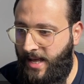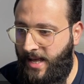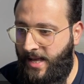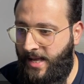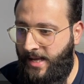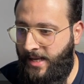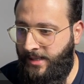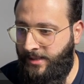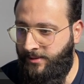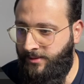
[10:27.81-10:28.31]

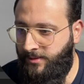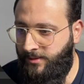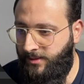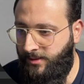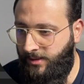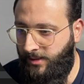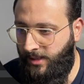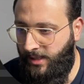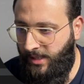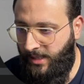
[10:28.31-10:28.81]
And
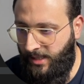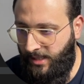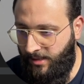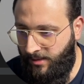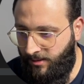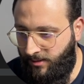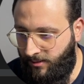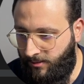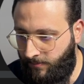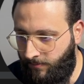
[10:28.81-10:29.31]

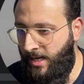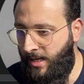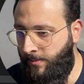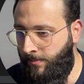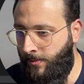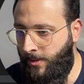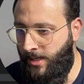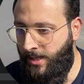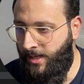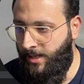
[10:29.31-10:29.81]
here
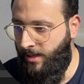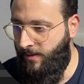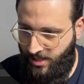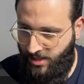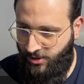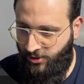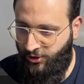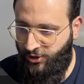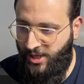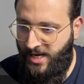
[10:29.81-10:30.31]
I'm gonna
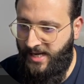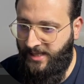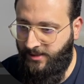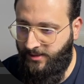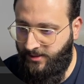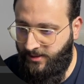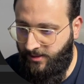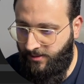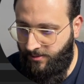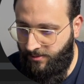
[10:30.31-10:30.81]

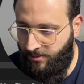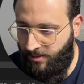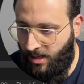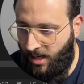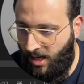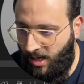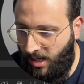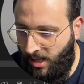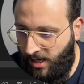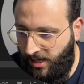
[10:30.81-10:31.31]
inject the
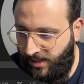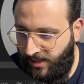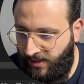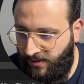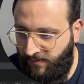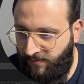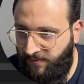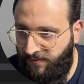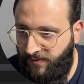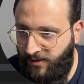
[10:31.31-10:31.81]
I
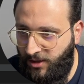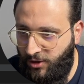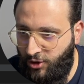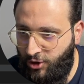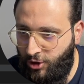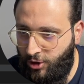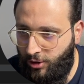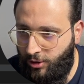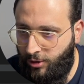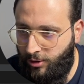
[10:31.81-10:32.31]

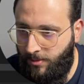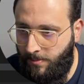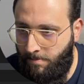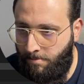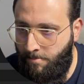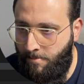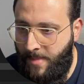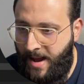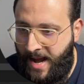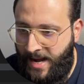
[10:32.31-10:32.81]
feature
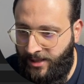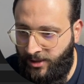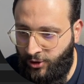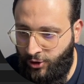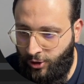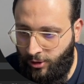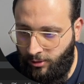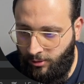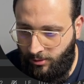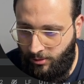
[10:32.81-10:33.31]

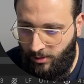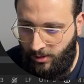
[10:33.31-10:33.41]
manager.